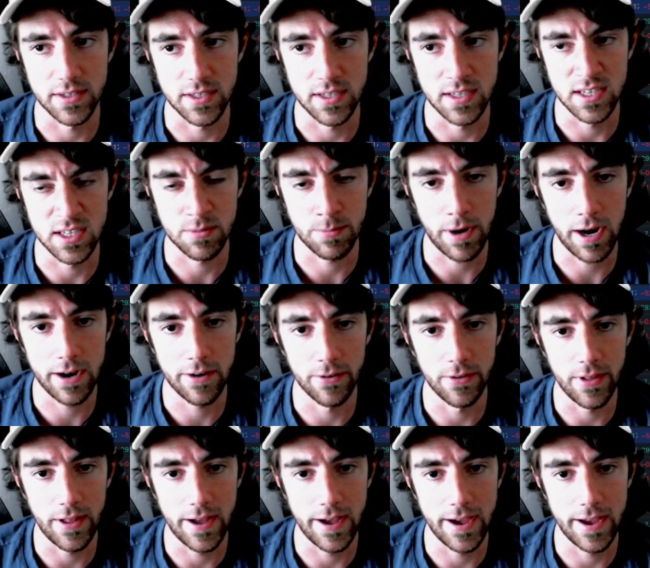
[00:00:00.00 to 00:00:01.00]
This is a
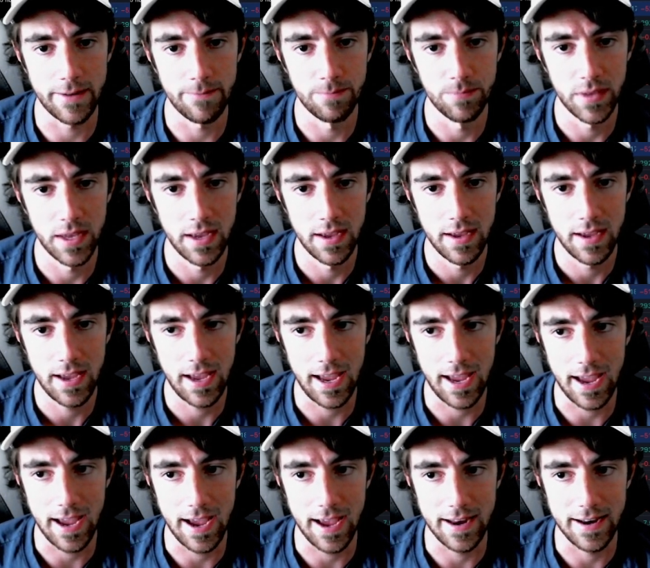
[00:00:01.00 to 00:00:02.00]
spiral line
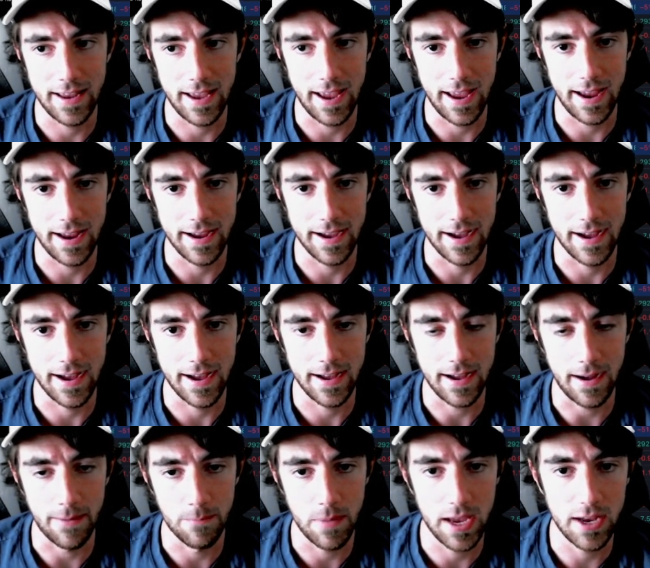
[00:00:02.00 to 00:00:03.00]
and a
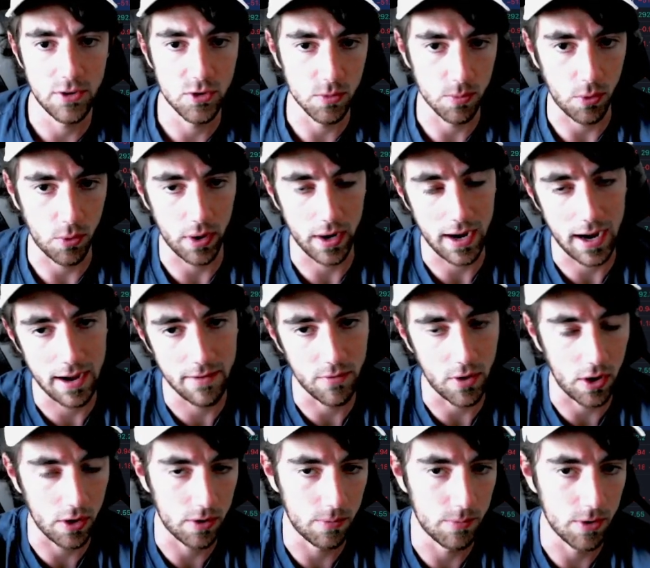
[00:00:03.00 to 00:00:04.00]
major point, high
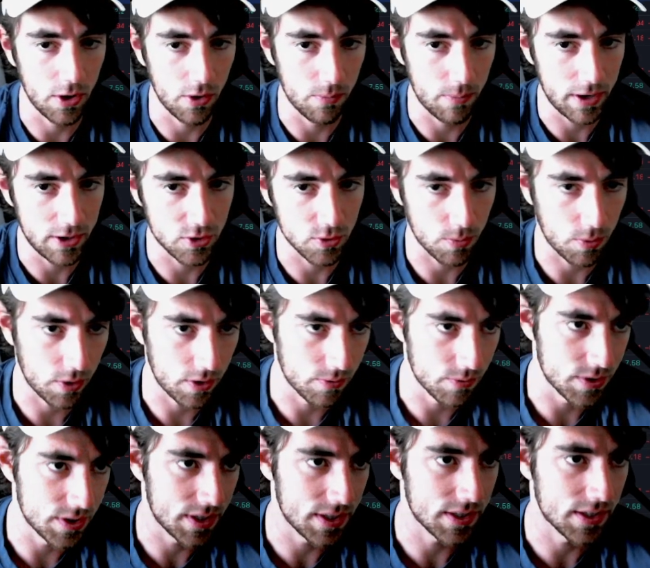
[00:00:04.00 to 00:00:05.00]
volume node, major point
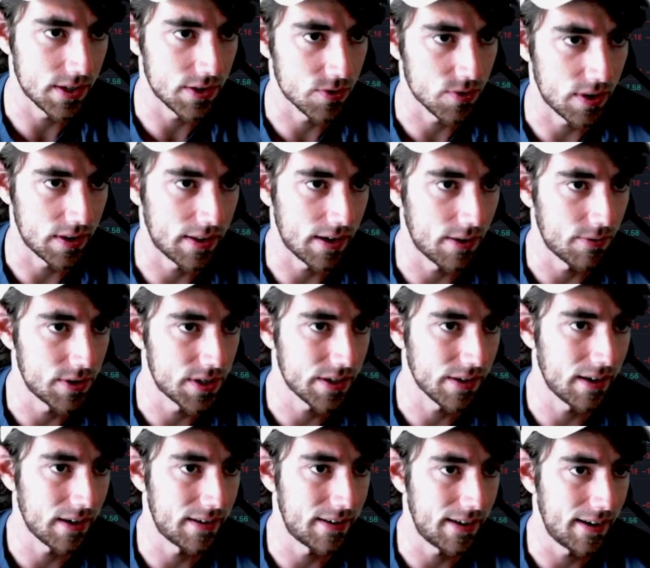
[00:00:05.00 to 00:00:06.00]
of resistance right there. We
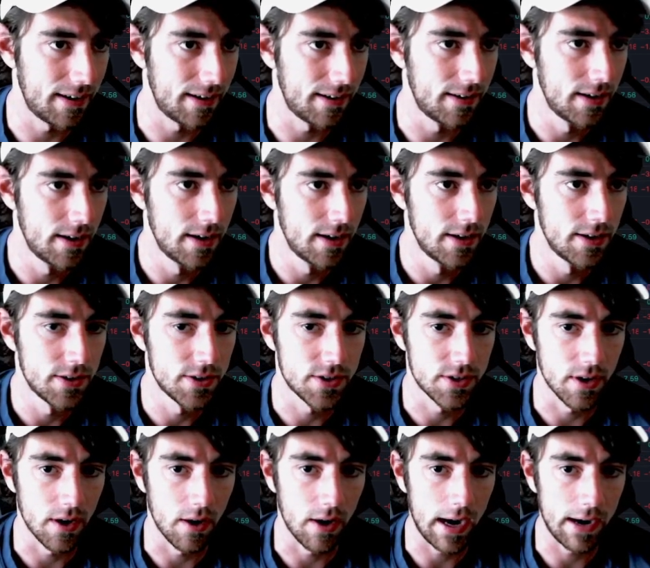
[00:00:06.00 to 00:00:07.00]
still hadn't hit it,
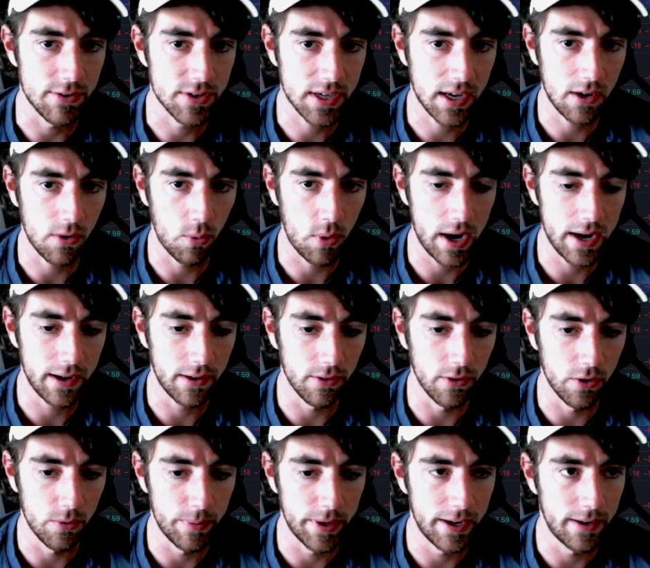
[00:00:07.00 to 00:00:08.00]
so I was kind of waiting a
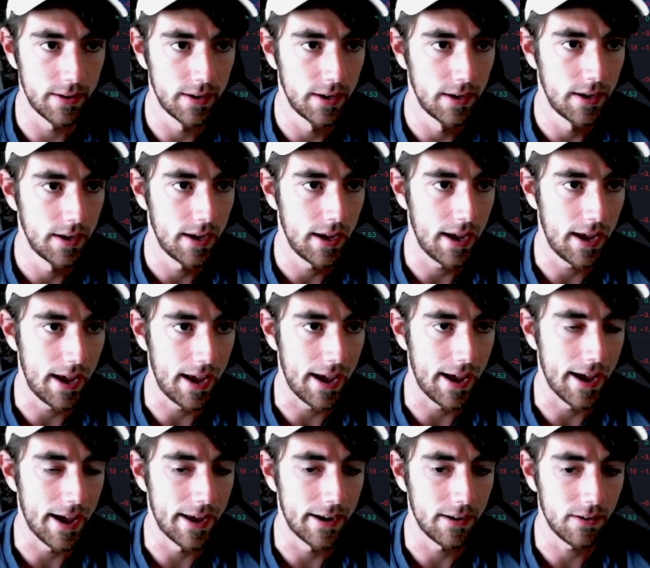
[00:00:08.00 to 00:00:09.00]
little bit
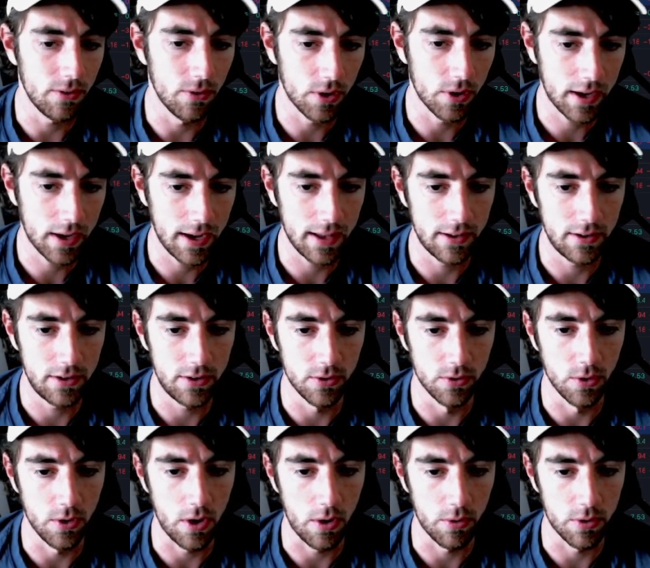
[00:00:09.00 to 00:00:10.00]
and looking at
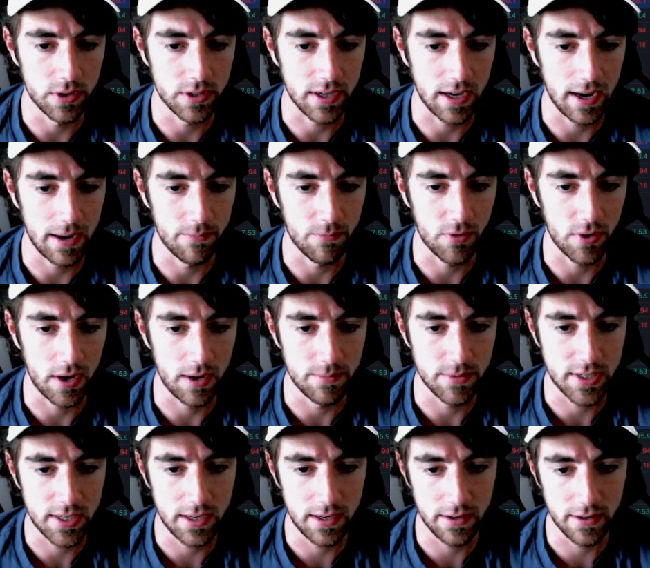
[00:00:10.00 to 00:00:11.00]
your lower time
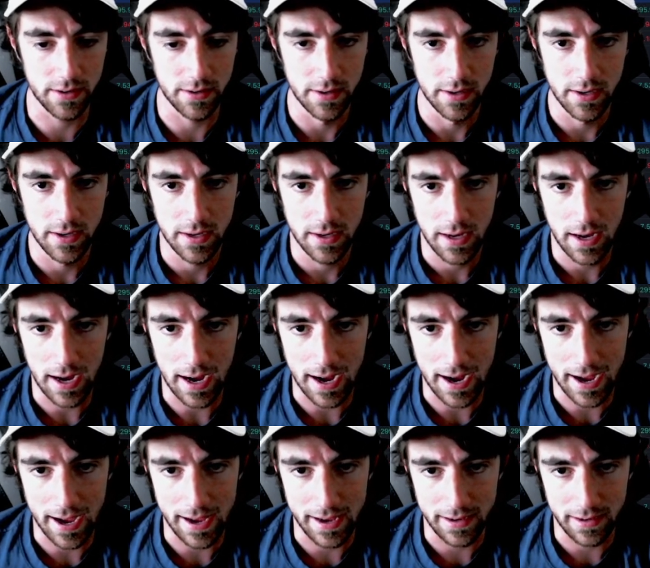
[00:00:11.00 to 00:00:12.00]
frames here.
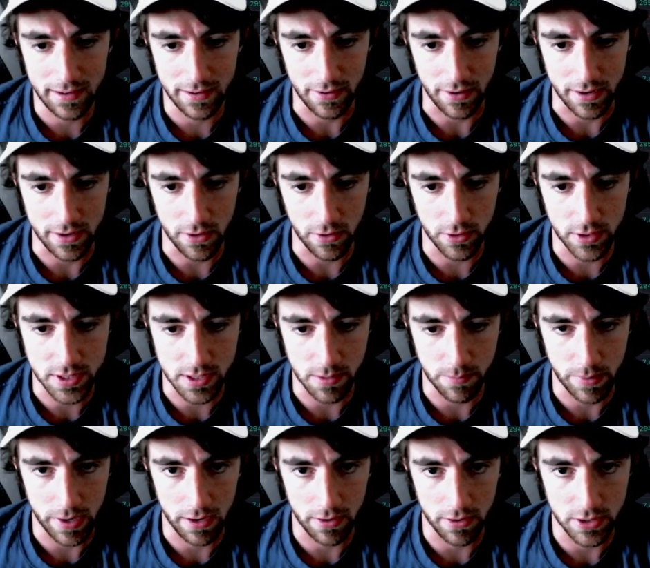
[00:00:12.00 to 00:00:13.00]
I noticed the
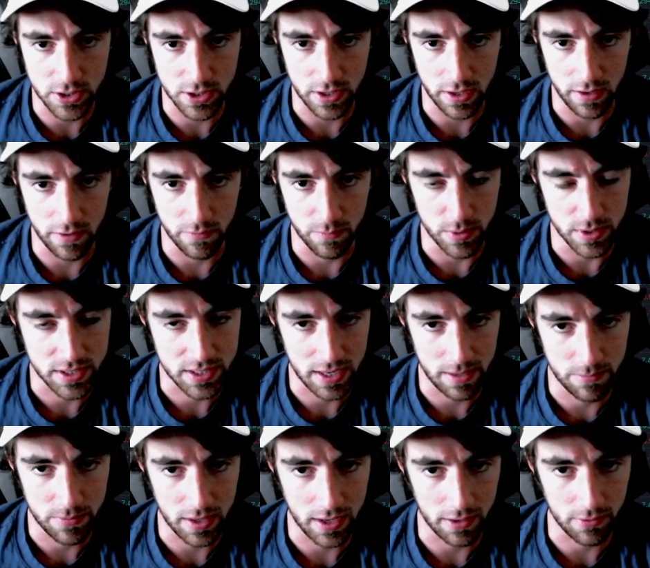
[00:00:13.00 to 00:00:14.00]
bearish div, but
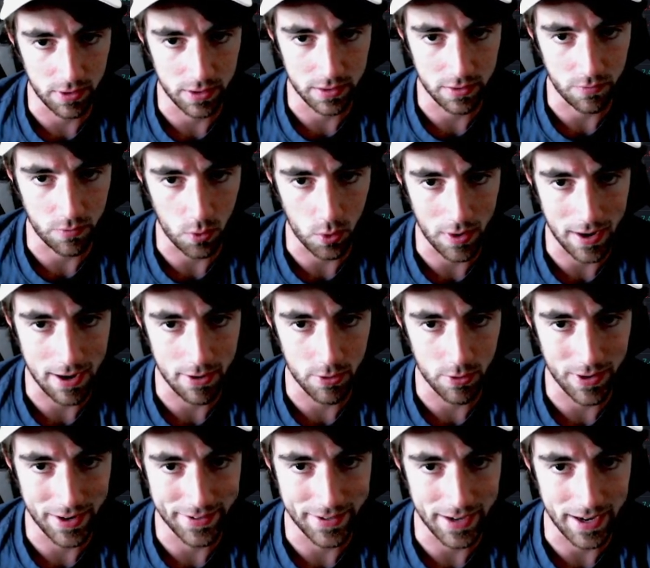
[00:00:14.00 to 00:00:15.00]
same thing like the 4 hour
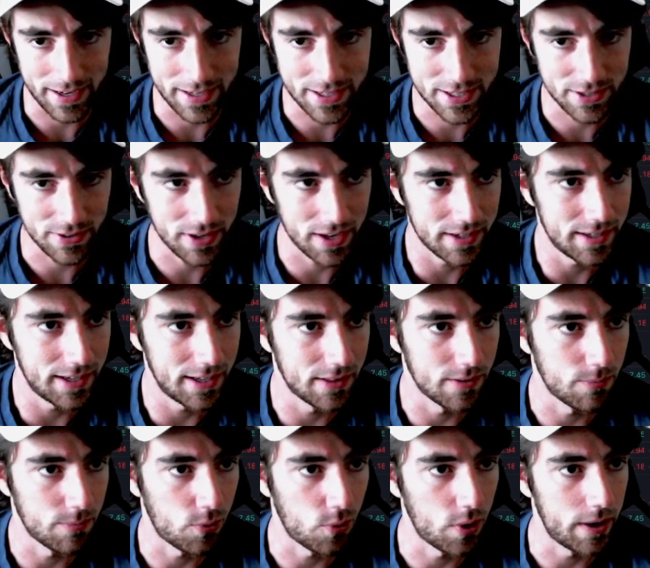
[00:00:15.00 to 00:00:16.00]
red dot. Still hadn't hit
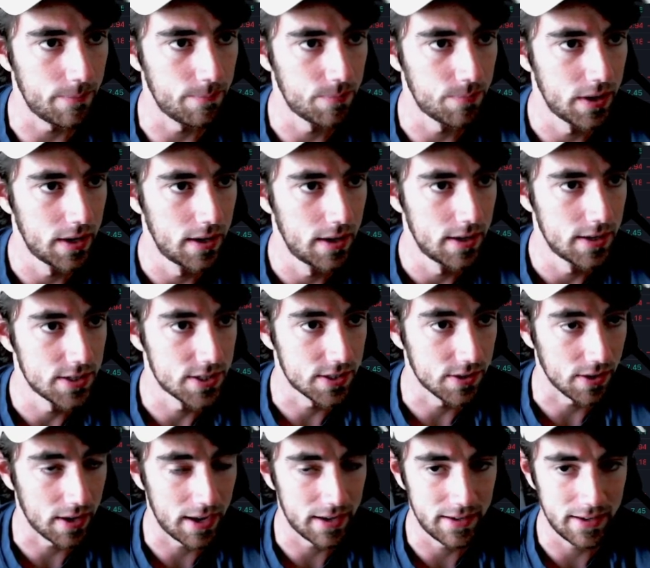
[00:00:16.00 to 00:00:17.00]
the point,
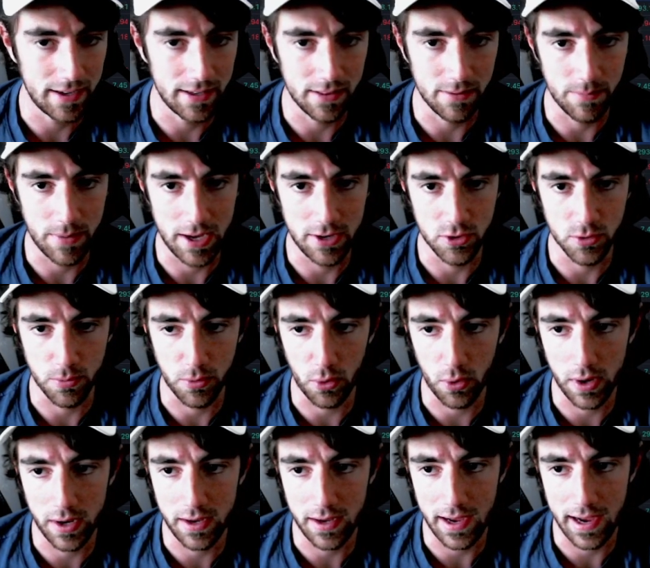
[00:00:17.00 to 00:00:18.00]
still hadn't hit the major
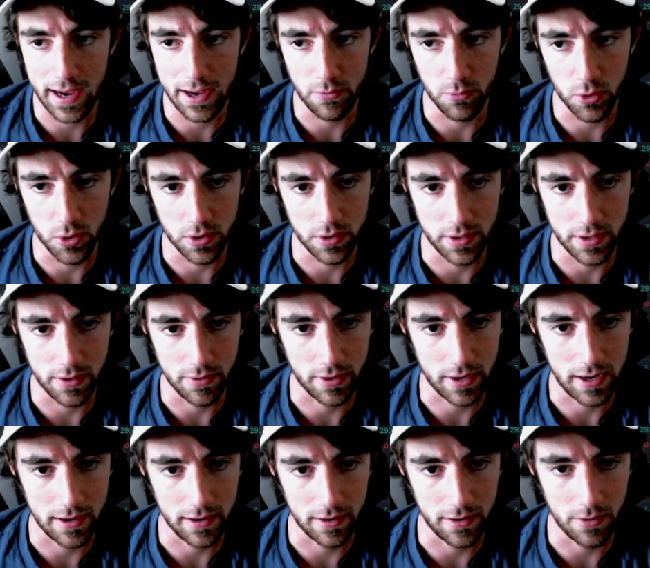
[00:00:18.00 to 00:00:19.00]
point, and we're
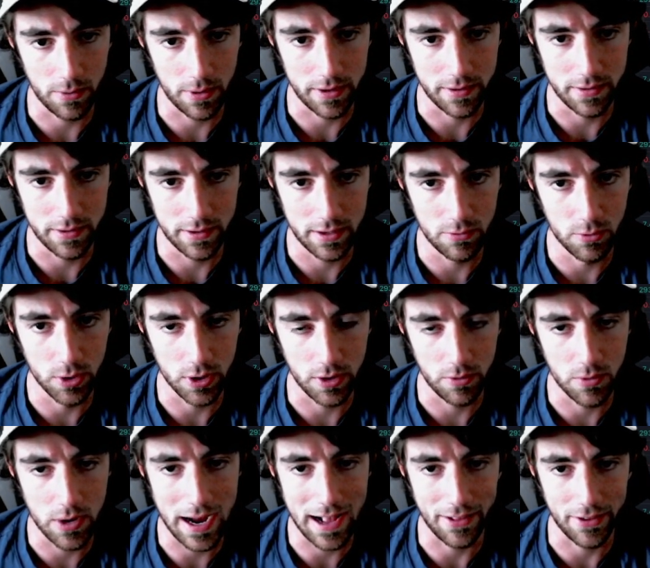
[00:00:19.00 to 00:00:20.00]
kind of going really
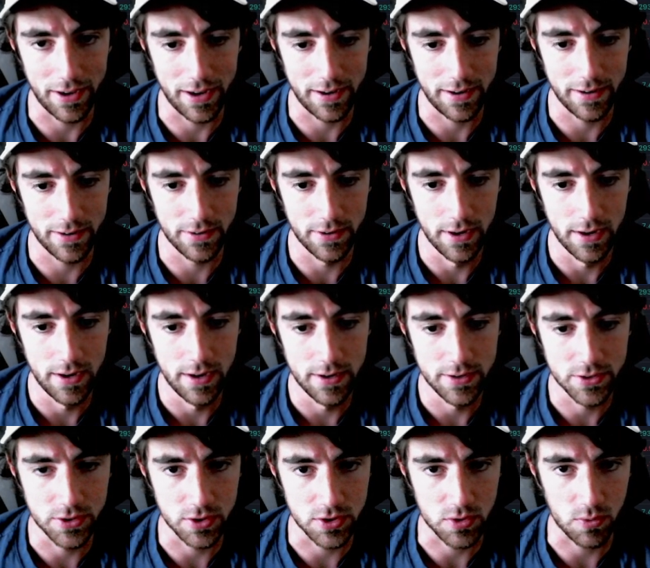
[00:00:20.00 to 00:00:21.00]
rallying here.
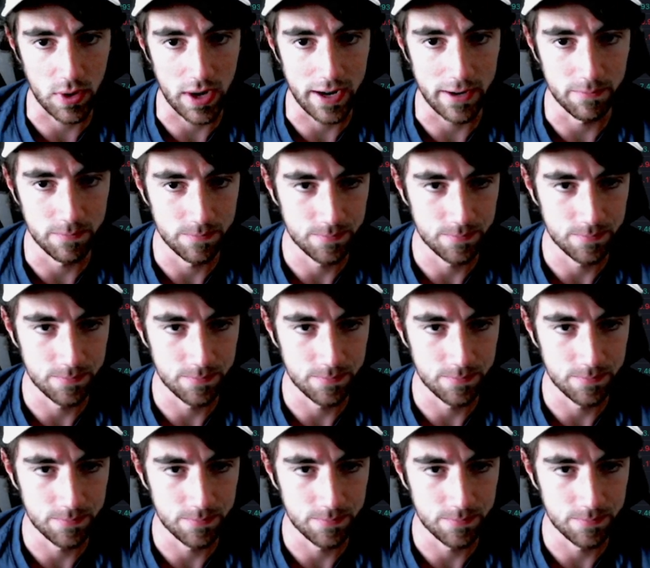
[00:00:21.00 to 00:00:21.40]
So let's wait.